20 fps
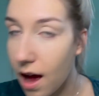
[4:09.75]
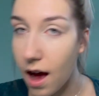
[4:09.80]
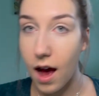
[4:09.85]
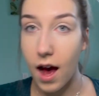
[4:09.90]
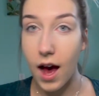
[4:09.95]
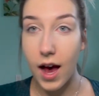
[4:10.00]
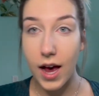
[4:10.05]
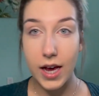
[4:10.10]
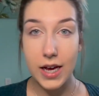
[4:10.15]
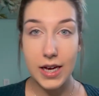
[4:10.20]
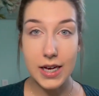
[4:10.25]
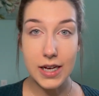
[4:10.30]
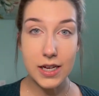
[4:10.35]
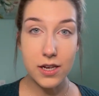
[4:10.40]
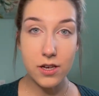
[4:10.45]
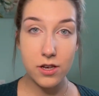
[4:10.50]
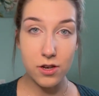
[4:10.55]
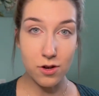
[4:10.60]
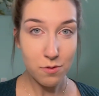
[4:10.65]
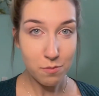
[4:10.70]

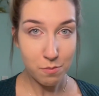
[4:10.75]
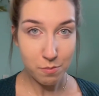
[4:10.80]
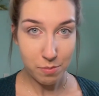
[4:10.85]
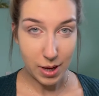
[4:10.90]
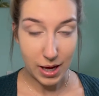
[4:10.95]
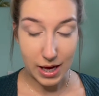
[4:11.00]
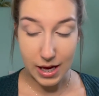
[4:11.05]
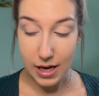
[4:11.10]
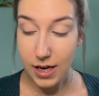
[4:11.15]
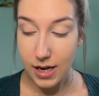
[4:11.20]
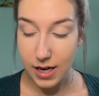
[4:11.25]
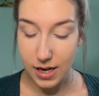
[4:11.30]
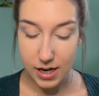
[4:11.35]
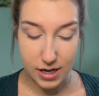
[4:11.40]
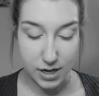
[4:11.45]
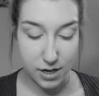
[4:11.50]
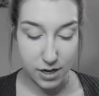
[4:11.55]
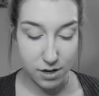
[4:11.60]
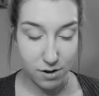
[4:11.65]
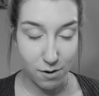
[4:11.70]
I don't bake and I
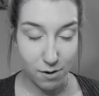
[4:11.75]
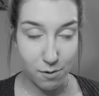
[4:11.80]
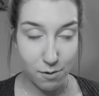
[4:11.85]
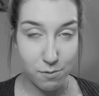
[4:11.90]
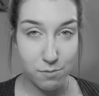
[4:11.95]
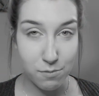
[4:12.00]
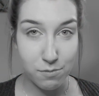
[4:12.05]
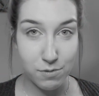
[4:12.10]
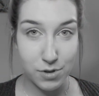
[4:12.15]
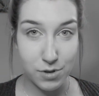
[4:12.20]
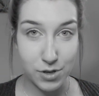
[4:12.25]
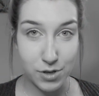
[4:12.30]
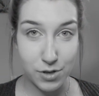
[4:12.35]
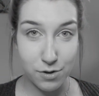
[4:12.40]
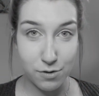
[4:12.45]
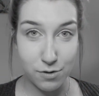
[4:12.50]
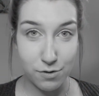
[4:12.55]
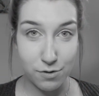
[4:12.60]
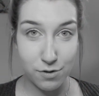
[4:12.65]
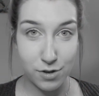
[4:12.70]
don't
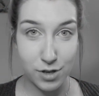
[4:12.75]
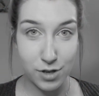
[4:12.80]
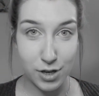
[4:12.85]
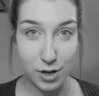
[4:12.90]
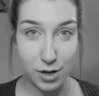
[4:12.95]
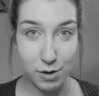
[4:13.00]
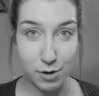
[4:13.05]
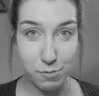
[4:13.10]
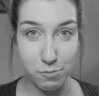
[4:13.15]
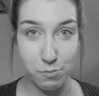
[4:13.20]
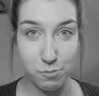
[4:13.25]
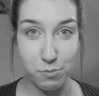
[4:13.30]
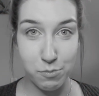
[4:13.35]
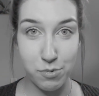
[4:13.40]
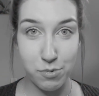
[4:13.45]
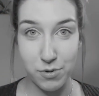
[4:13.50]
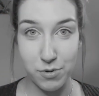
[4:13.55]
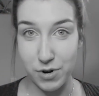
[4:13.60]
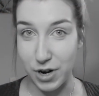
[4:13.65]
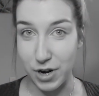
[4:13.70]
use a
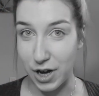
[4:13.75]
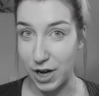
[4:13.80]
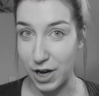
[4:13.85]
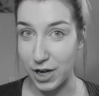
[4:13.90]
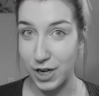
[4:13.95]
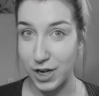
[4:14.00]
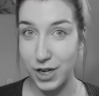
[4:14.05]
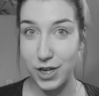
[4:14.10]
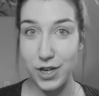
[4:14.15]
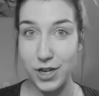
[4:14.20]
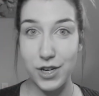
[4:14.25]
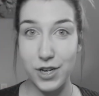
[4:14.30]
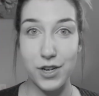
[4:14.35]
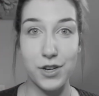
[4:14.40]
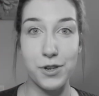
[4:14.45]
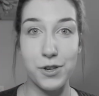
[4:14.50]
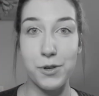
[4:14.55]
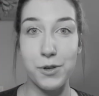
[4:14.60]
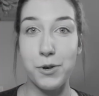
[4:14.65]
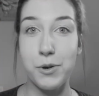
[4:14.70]
brush
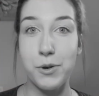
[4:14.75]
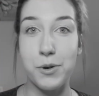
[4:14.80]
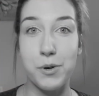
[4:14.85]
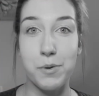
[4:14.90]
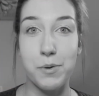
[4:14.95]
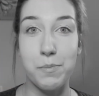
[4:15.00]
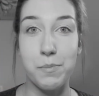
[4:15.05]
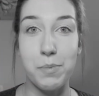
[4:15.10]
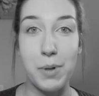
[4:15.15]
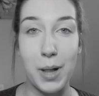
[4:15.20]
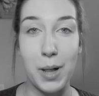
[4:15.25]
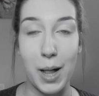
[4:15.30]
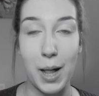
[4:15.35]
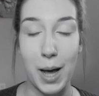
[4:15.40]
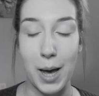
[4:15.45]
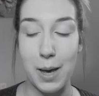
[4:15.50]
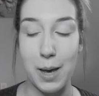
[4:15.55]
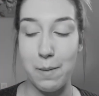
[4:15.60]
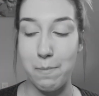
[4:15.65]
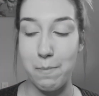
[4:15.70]
to
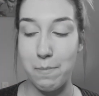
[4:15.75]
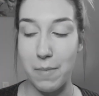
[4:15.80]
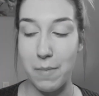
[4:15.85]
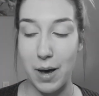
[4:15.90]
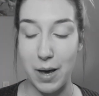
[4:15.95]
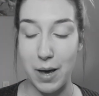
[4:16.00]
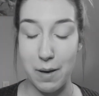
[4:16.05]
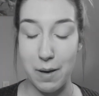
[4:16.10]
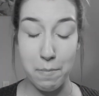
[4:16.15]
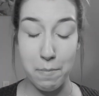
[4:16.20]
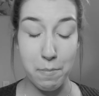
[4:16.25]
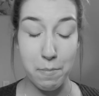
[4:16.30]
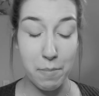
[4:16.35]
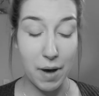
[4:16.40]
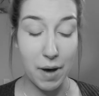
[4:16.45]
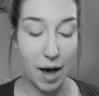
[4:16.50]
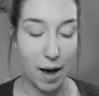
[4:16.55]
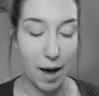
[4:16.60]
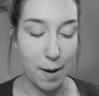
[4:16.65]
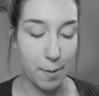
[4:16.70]
apply my
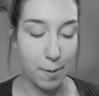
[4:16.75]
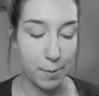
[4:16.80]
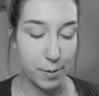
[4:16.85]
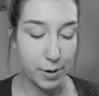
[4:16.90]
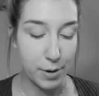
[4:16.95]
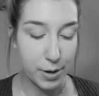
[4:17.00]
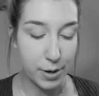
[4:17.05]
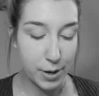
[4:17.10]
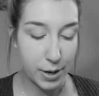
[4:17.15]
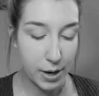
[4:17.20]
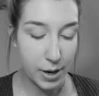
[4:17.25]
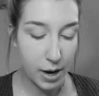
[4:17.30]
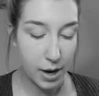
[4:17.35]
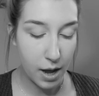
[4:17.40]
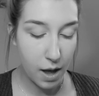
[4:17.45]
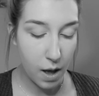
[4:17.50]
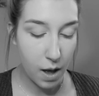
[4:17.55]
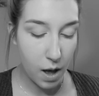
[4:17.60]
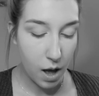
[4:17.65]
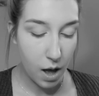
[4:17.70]
powder.
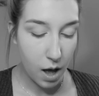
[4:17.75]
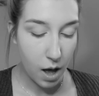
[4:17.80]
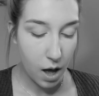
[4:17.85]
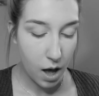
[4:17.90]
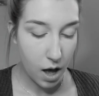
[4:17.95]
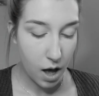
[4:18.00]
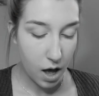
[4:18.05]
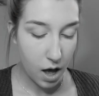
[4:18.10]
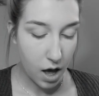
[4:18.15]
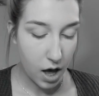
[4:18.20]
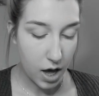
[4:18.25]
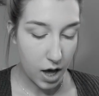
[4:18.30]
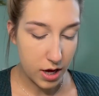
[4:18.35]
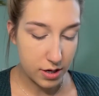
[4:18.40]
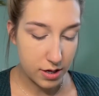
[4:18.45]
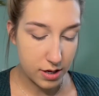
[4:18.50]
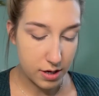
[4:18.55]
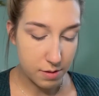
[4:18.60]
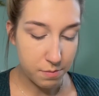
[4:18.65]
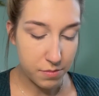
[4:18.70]
I
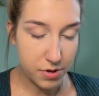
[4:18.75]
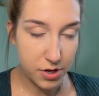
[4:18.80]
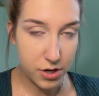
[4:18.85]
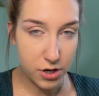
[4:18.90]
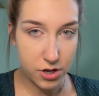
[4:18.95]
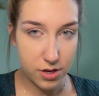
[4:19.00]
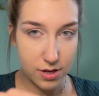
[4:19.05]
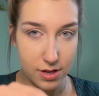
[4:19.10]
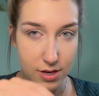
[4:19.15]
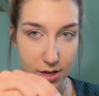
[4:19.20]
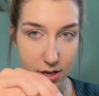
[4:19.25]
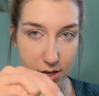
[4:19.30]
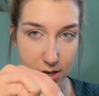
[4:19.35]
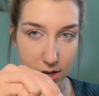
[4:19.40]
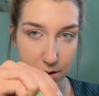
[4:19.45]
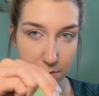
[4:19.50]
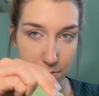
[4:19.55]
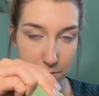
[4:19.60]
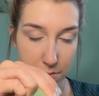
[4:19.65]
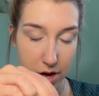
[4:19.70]
simply just
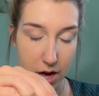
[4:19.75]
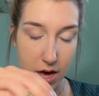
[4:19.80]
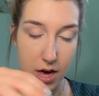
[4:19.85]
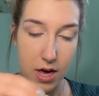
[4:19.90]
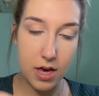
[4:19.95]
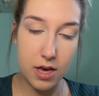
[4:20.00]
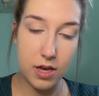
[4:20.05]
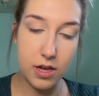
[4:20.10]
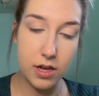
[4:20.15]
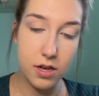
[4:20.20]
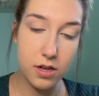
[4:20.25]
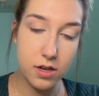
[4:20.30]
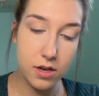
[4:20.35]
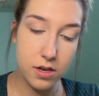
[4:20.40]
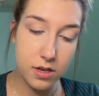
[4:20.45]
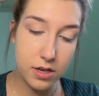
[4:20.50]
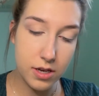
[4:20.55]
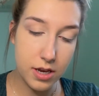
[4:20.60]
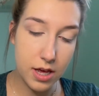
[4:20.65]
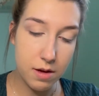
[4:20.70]
dip my
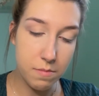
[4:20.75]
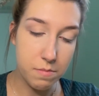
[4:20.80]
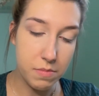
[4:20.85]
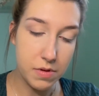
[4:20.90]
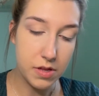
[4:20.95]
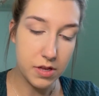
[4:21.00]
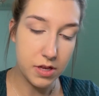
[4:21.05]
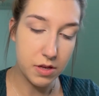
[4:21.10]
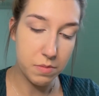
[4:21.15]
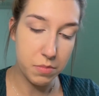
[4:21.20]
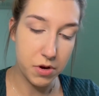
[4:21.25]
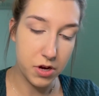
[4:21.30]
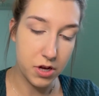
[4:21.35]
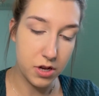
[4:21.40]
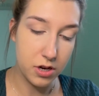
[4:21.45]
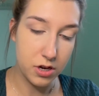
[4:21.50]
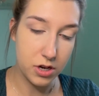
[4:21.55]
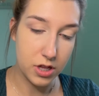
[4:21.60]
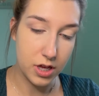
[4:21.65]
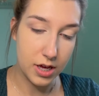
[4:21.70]
dampened
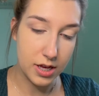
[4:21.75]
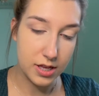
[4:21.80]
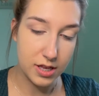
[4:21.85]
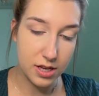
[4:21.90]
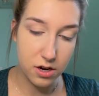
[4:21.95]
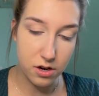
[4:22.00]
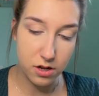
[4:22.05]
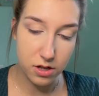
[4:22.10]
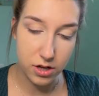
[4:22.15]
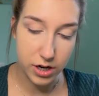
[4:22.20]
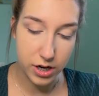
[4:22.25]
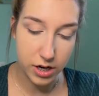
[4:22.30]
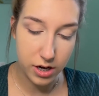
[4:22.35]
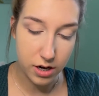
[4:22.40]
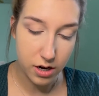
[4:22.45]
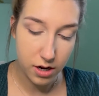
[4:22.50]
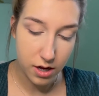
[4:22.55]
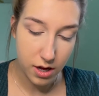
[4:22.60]
sponge, like I said earlier,